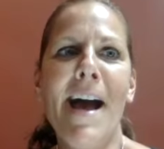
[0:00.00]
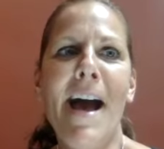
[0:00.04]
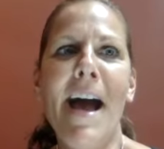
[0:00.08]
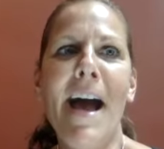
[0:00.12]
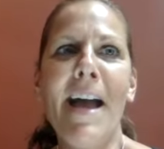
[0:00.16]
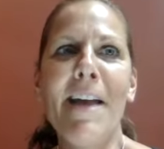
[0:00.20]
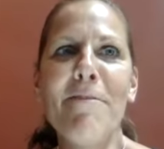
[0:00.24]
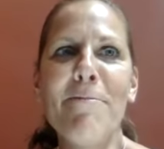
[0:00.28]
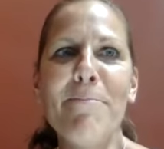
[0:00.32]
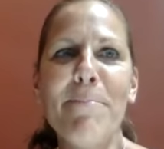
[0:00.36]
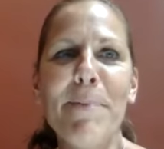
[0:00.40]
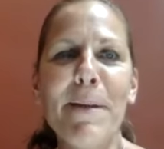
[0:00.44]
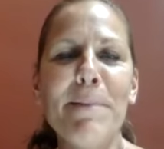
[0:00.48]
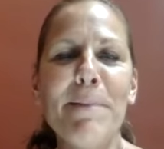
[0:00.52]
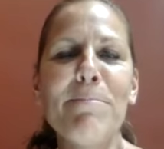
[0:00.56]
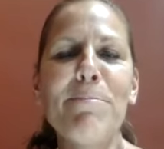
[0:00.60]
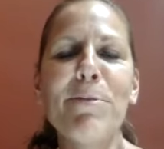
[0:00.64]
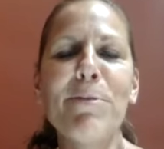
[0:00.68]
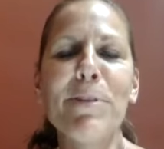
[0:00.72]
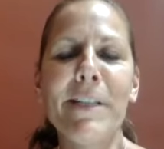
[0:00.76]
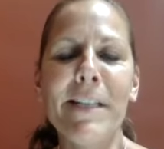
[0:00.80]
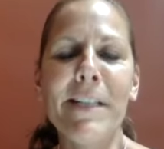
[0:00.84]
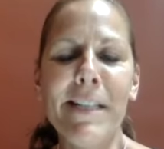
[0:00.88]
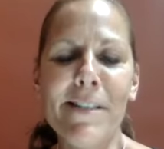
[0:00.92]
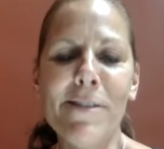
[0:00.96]
i've been
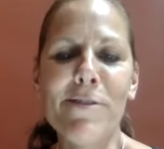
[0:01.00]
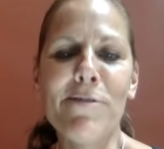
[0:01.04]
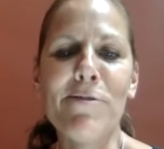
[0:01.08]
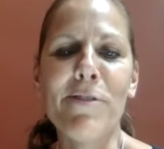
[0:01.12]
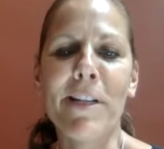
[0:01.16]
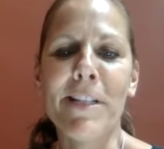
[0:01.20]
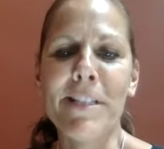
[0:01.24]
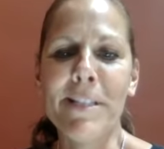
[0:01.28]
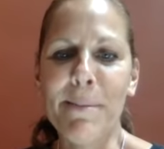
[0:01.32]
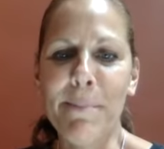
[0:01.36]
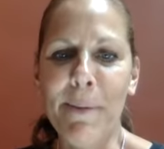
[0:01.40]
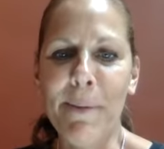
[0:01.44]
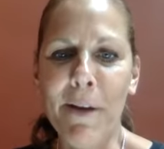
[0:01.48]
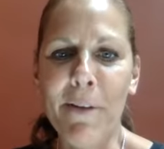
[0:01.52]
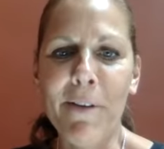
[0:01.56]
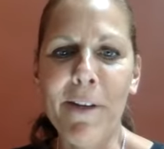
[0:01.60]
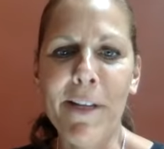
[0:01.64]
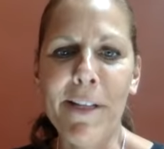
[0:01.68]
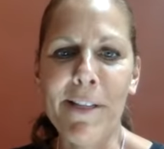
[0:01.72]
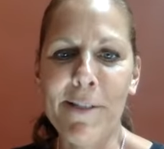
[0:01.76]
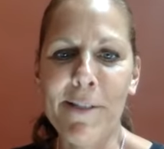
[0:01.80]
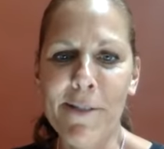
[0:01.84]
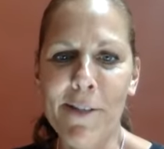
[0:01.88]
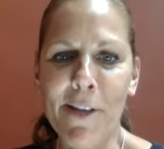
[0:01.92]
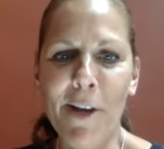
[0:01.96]
pretty strict about
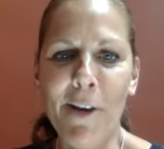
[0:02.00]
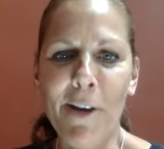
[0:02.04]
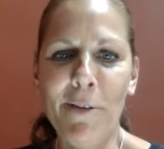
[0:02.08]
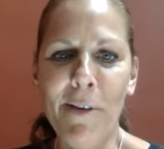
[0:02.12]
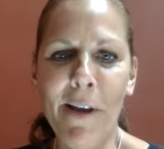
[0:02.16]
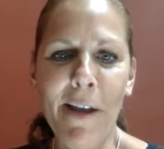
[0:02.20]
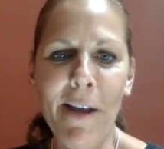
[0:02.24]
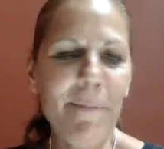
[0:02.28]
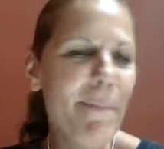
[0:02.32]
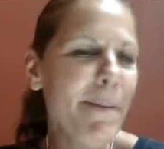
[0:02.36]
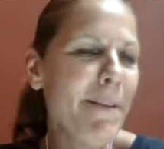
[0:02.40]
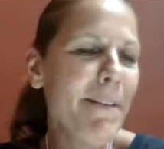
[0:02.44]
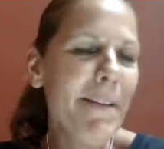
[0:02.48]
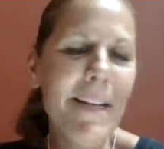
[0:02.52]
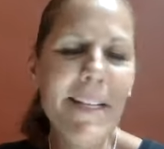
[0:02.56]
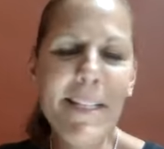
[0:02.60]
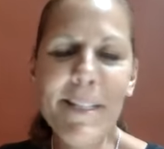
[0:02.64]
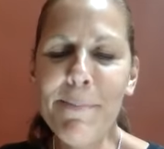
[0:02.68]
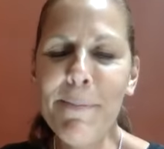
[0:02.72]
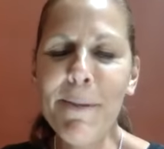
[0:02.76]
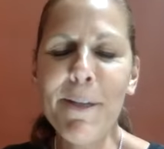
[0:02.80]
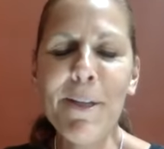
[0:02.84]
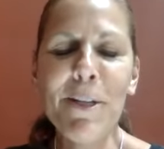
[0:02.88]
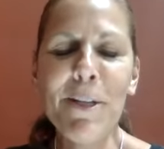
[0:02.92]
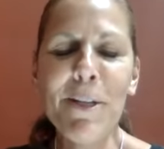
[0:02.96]
it so i've been it's
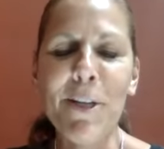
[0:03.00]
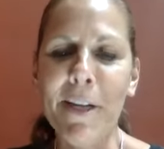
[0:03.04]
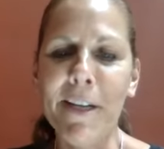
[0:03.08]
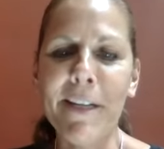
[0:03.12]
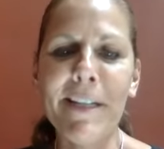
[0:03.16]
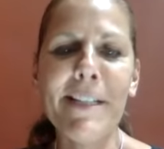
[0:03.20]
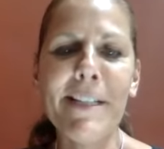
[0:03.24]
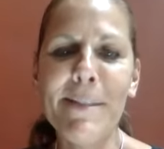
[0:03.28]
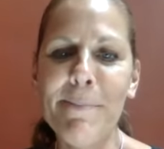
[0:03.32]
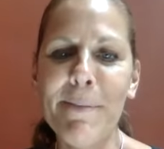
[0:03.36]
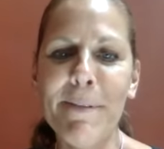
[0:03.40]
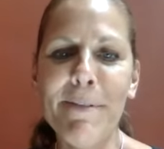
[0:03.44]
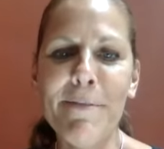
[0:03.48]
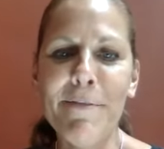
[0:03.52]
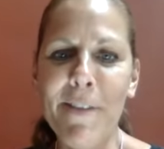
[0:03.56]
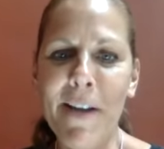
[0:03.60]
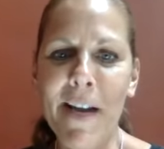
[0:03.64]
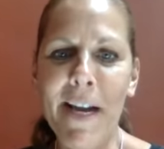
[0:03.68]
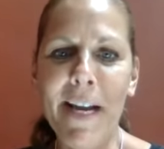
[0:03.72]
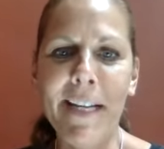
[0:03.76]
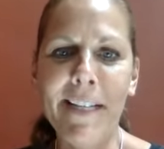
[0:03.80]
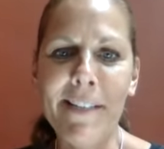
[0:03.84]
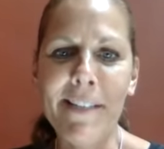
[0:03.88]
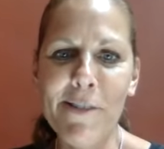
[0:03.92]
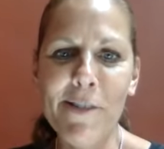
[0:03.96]
been good it's been
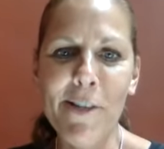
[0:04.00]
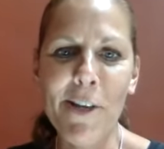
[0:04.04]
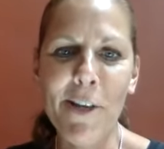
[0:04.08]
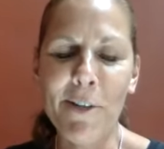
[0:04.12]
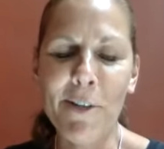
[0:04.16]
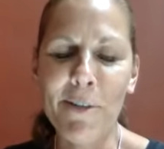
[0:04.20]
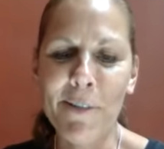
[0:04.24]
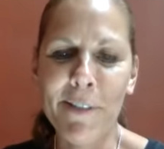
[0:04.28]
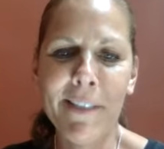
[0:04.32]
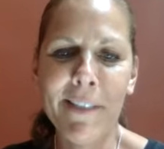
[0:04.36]
fine so